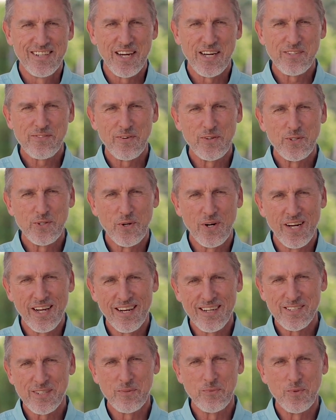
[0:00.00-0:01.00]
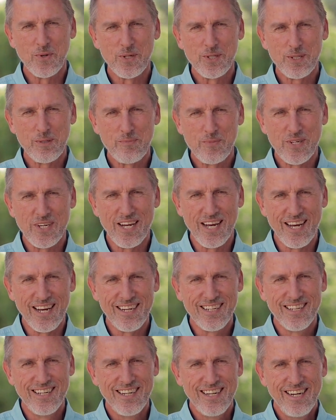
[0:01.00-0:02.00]
Thanks for joining us in worship
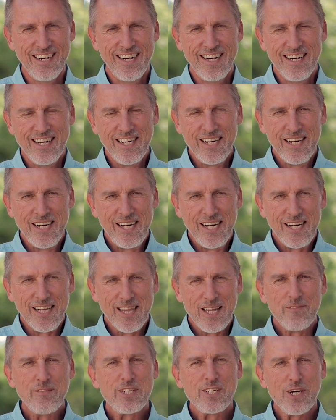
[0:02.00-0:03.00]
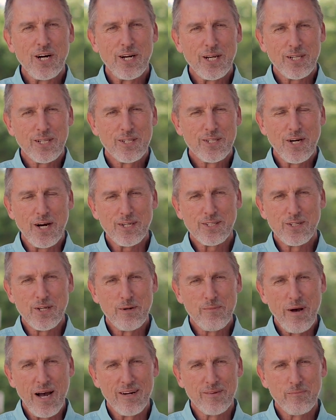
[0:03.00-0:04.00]
today. Let me talk to
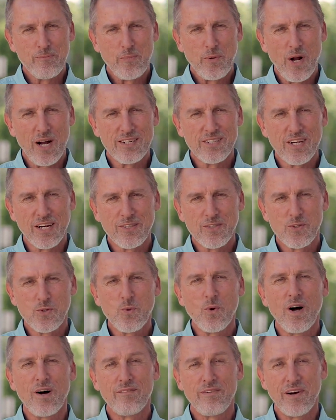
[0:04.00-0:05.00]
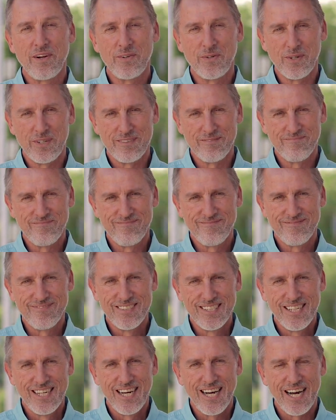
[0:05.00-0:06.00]
you about Project 1200.
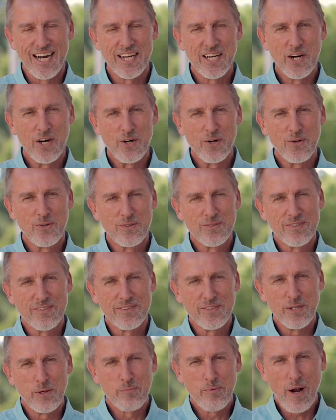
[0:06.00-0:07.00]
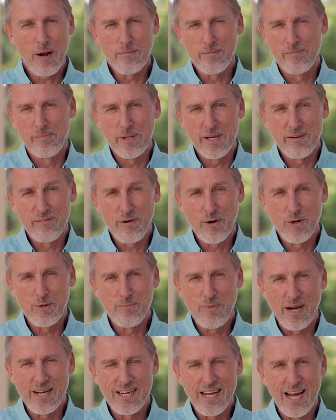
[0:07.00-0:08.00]
I know You probably have
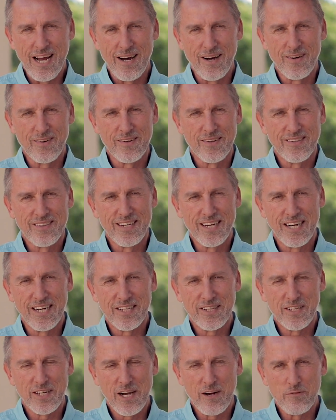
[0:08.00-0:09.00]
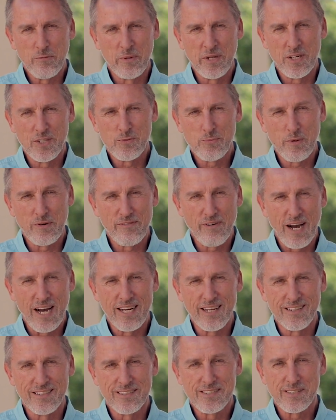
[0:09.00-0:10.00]
heard by now that the government is
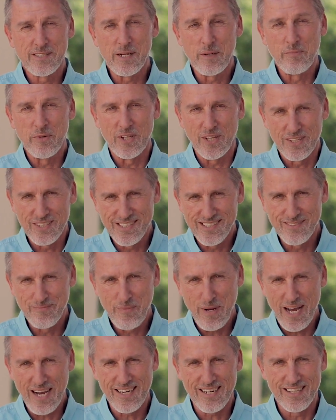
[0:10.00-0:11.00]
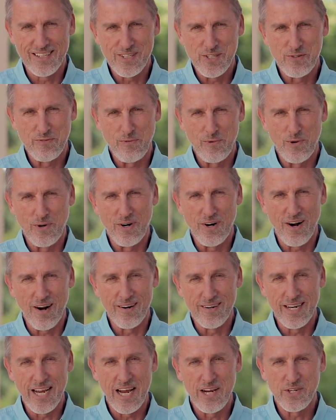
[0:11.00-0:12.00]
providing a stimulus package for
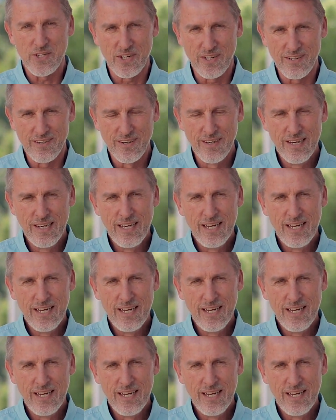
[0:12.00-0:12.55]
our nation.